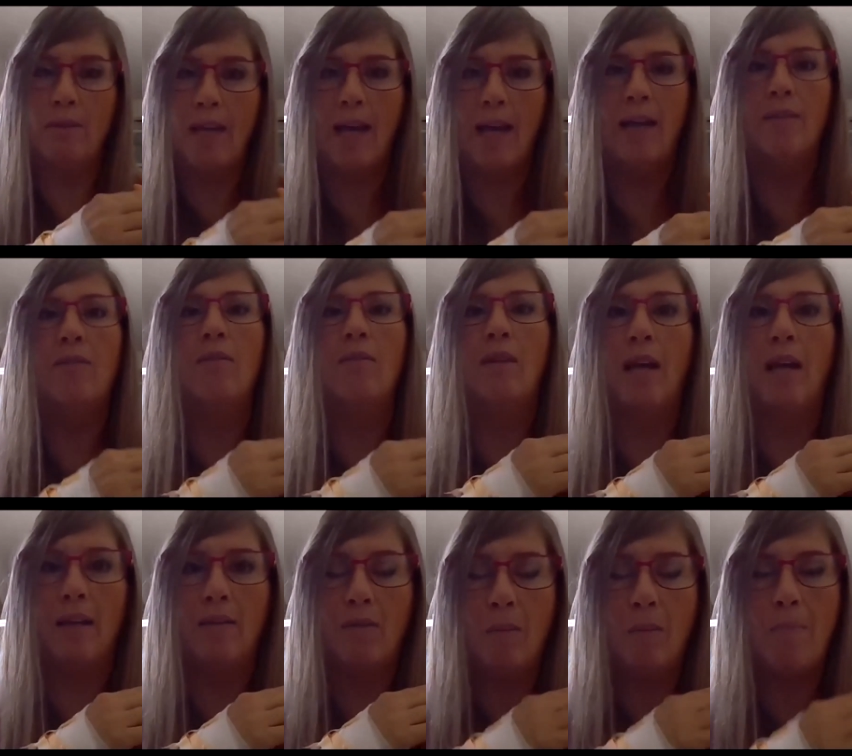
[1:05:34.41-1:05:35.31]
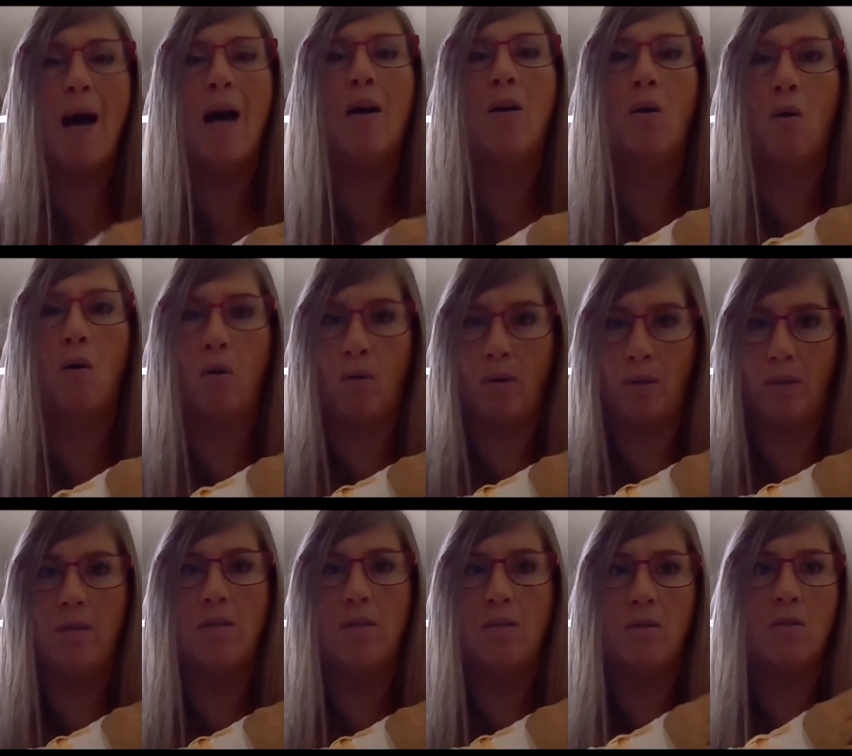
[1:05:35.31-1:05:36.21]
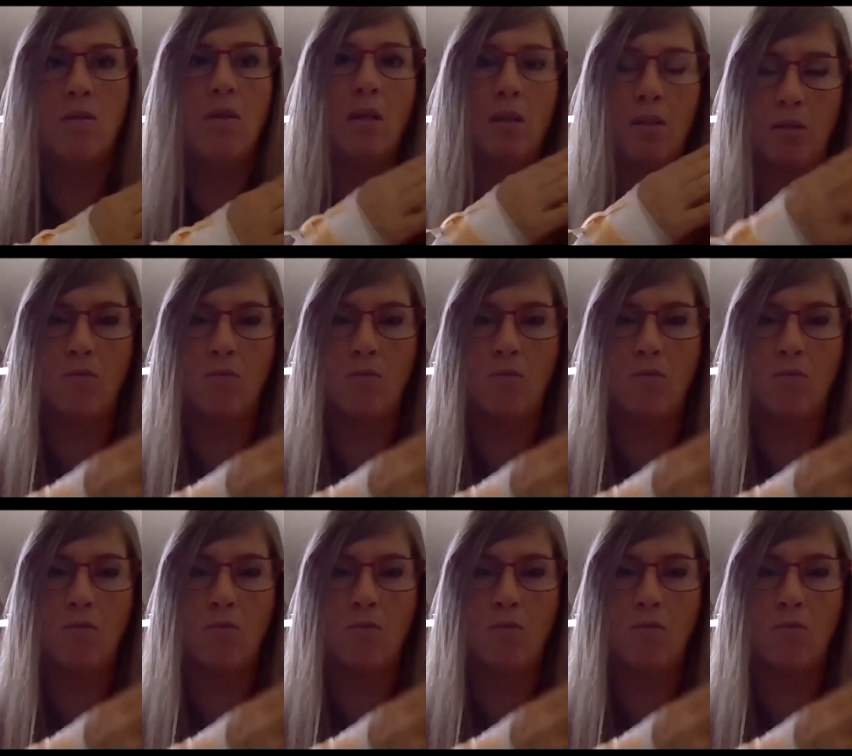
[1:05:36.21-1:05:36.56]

that the tobacco is